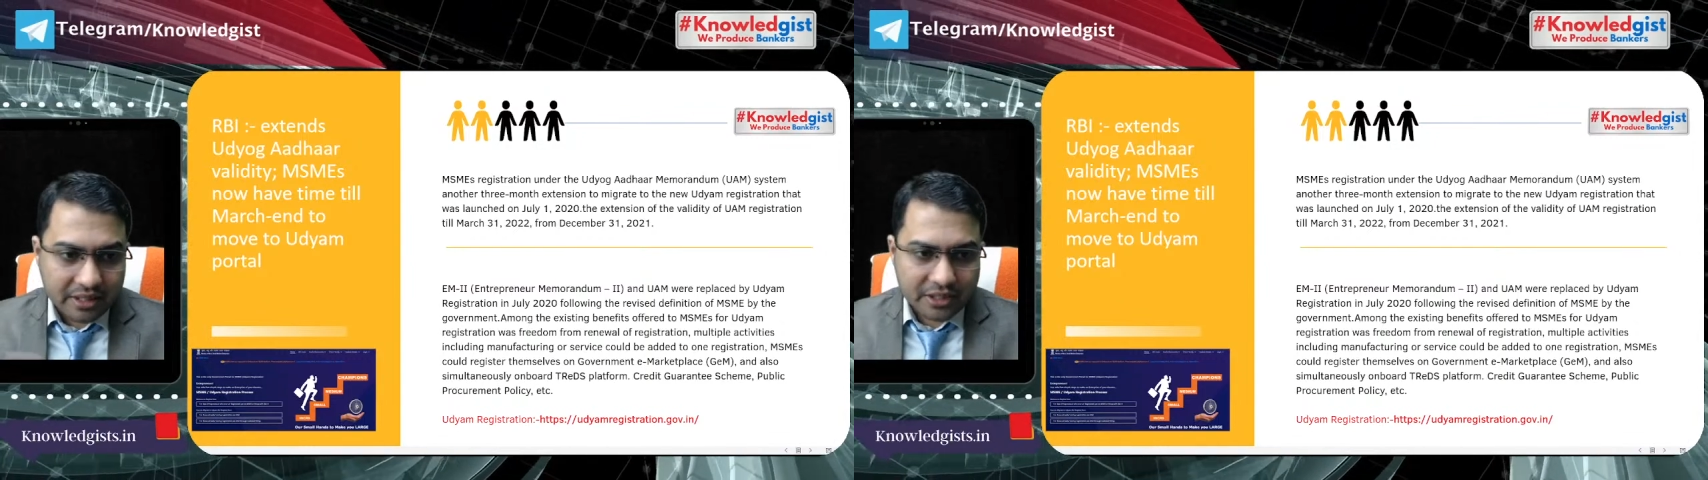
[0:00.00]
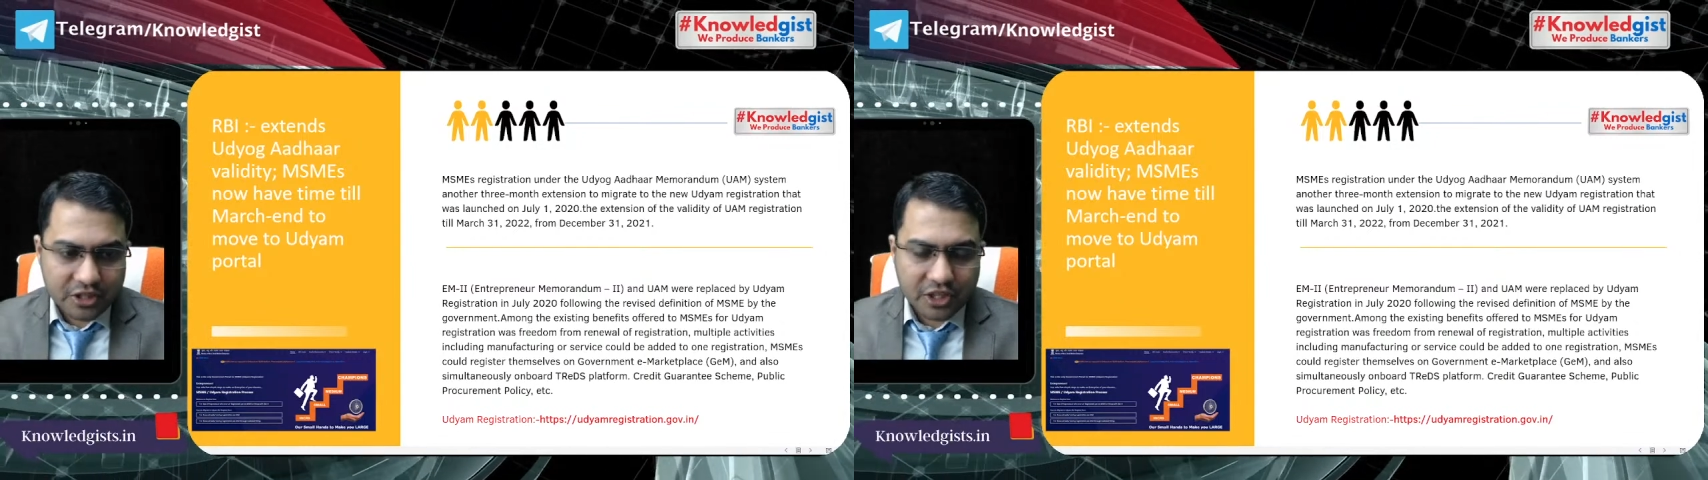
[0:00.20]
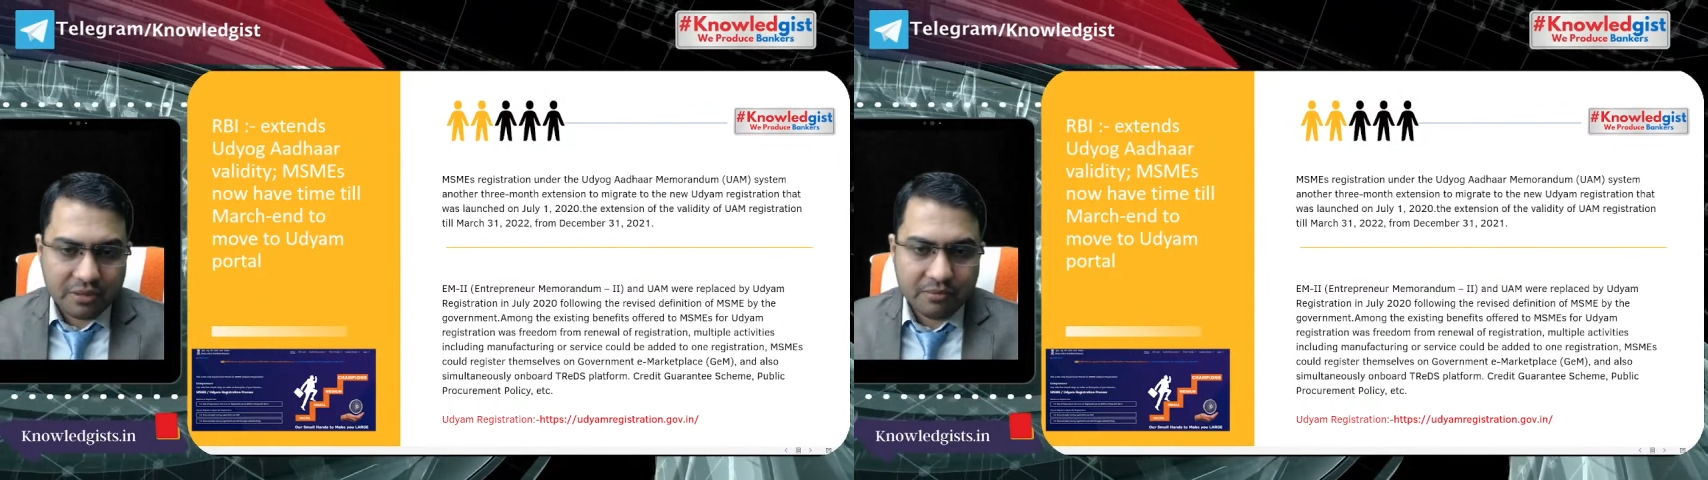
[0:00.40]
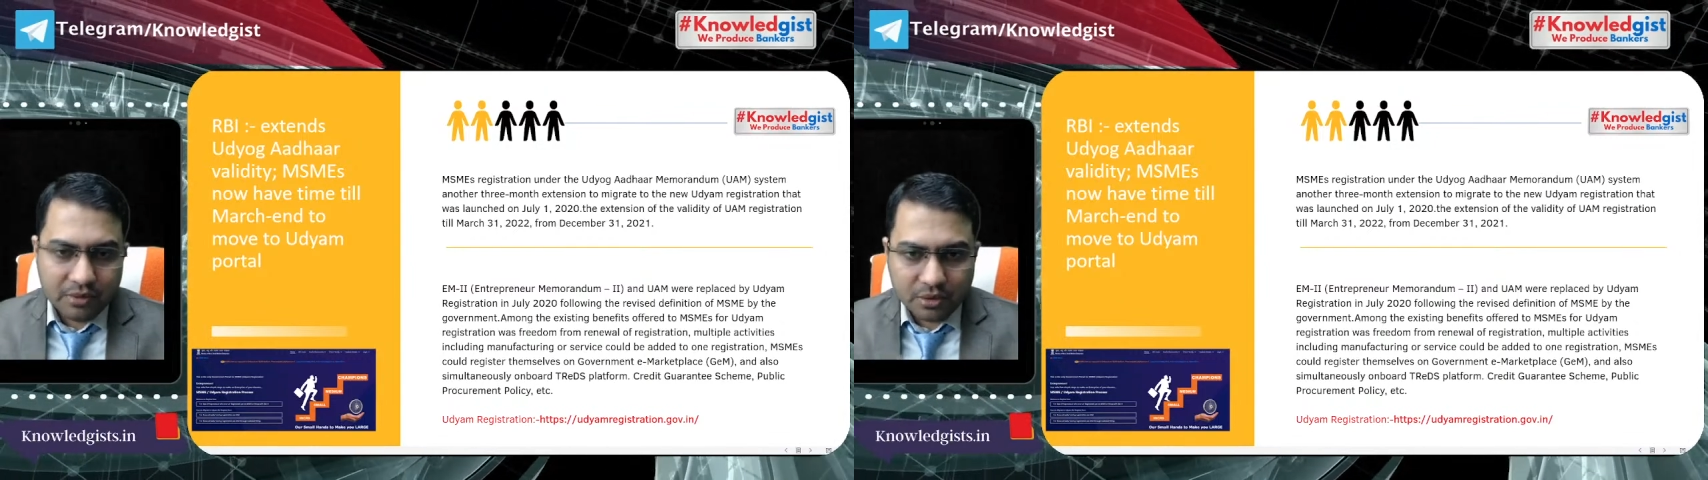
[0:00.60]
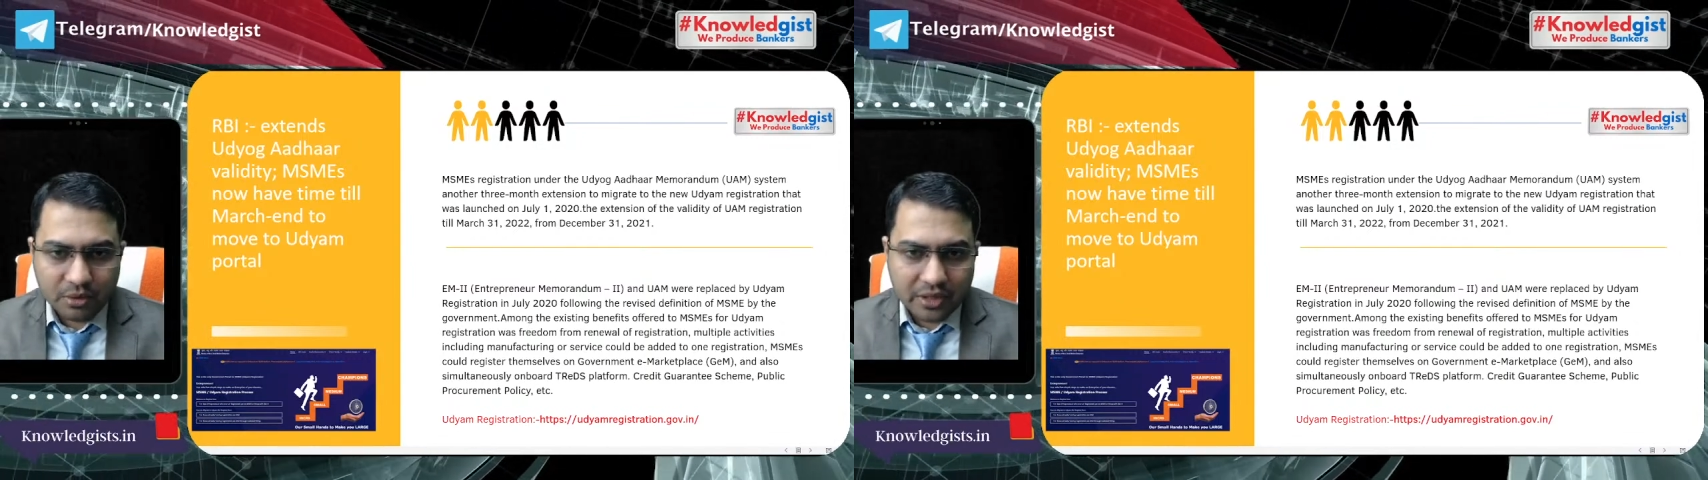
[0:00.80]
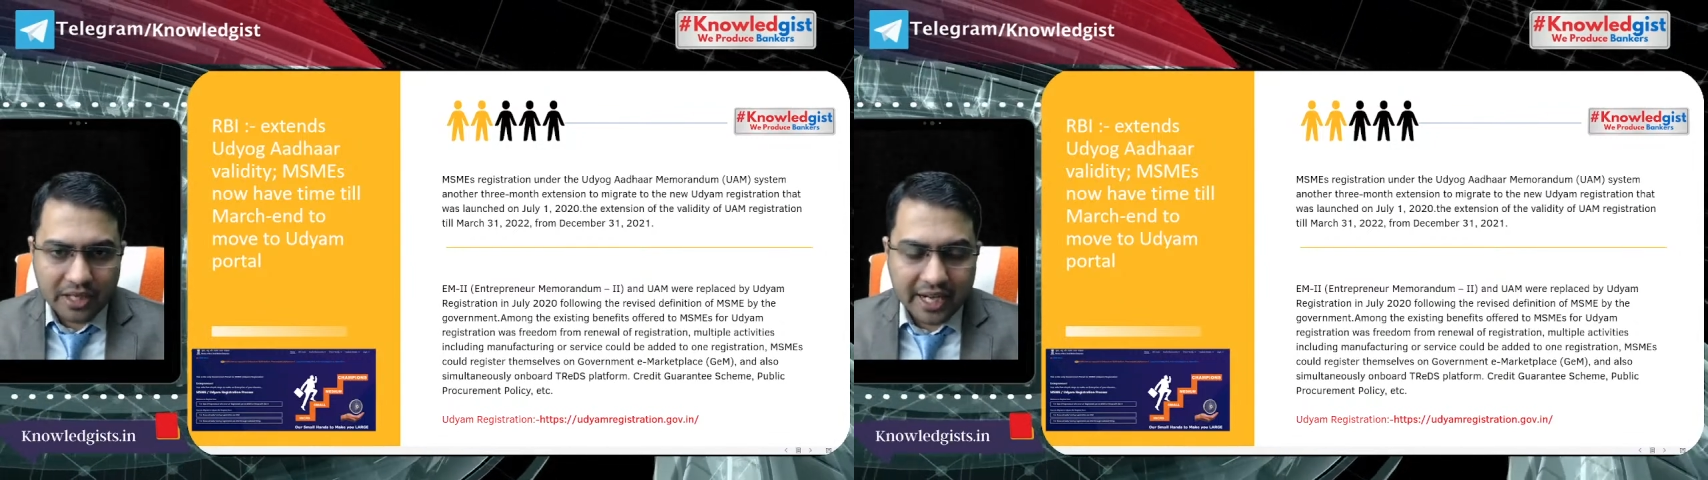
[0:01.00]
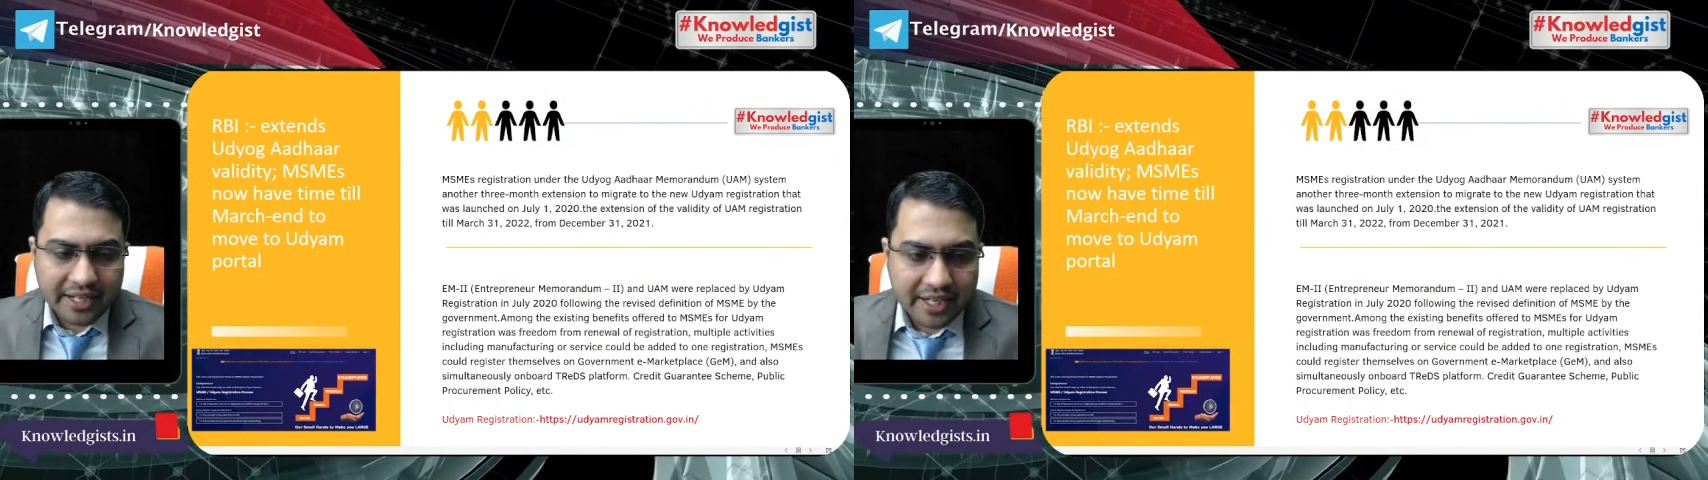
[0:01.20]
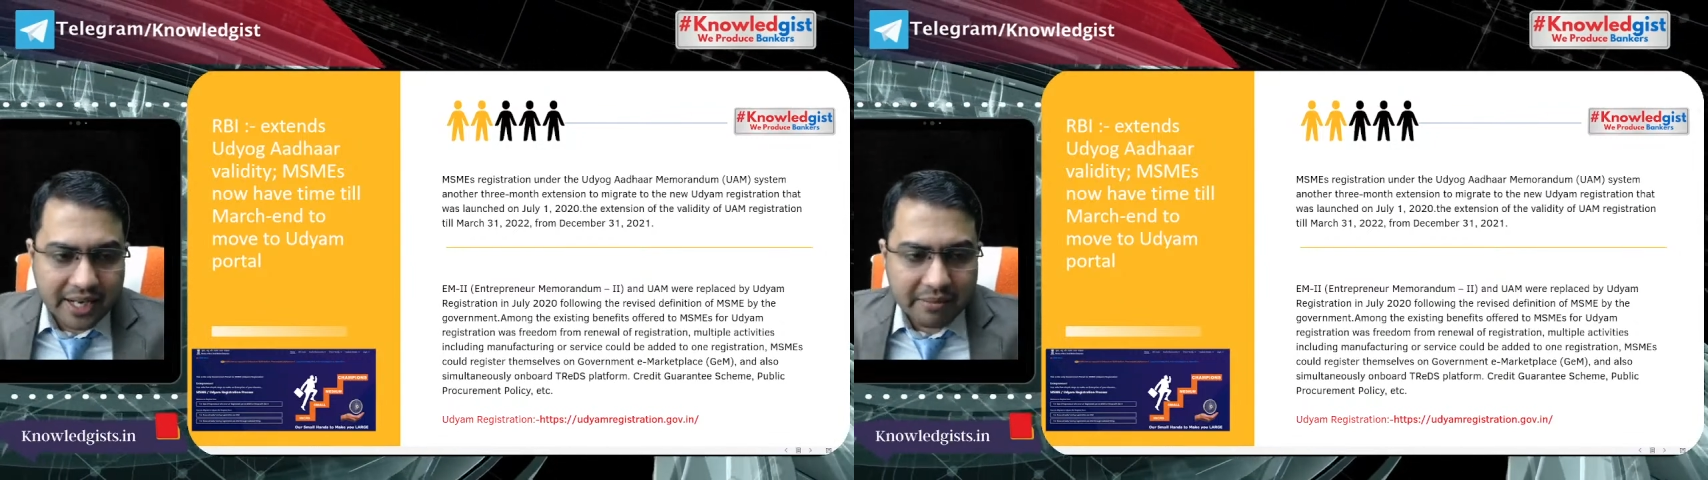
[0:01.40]
scheme, loan in
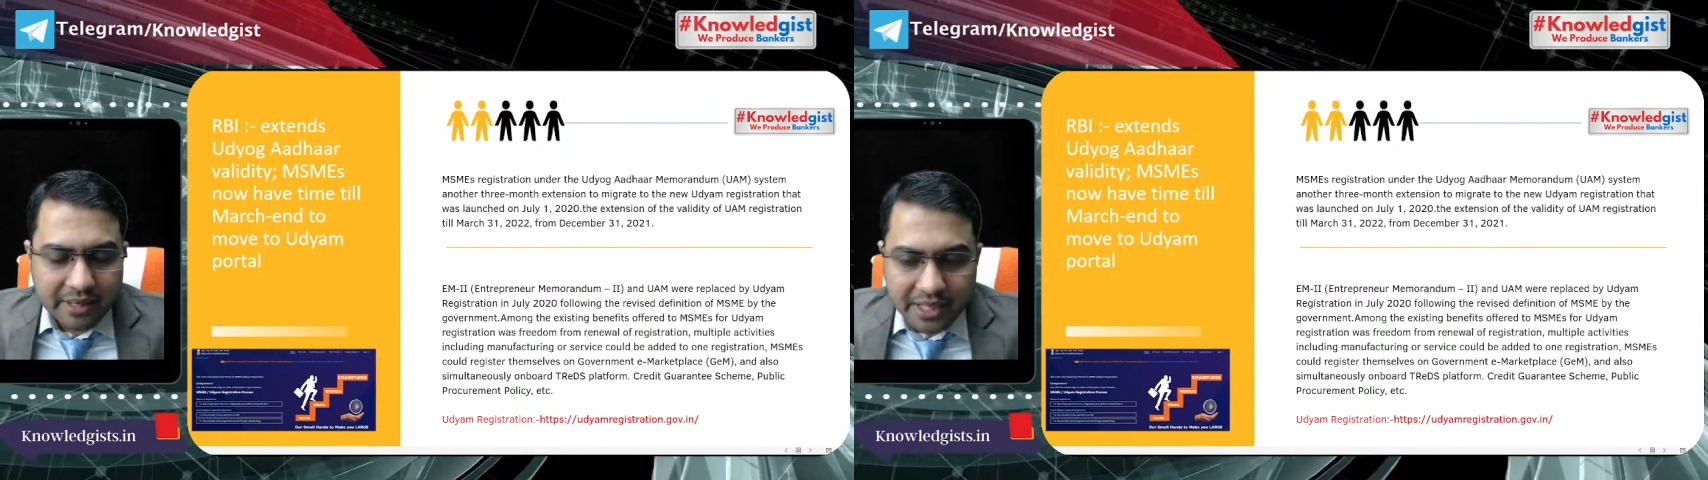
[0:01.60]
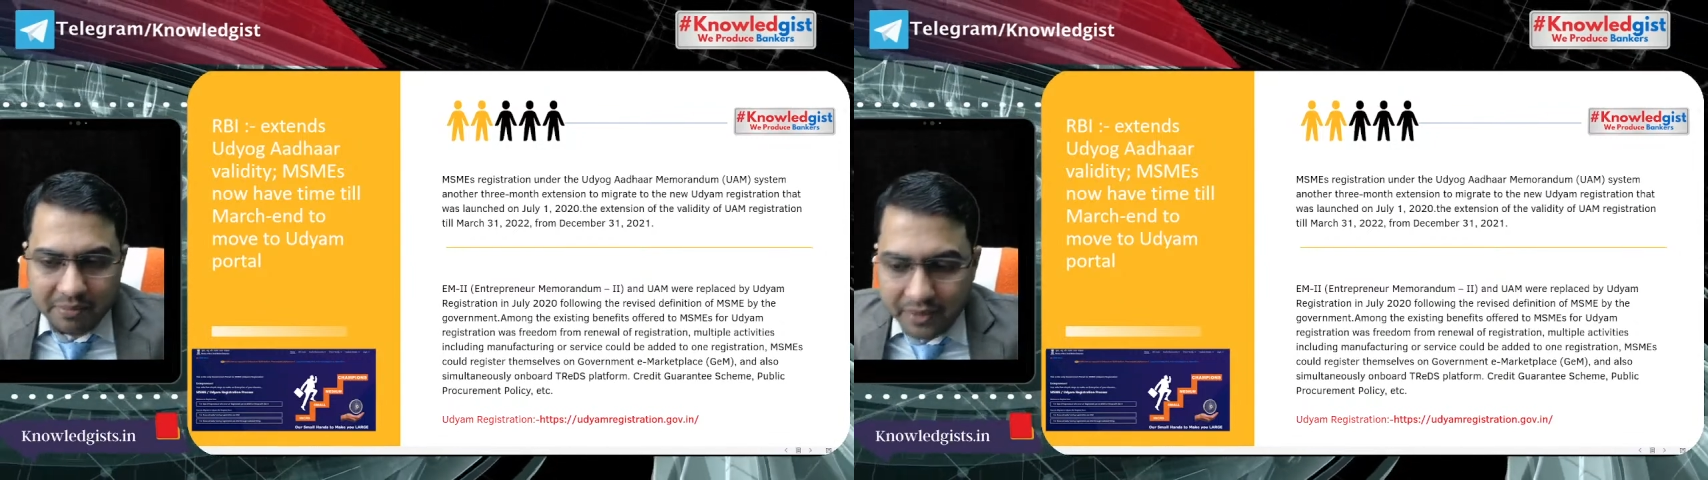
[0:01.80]
99 minute,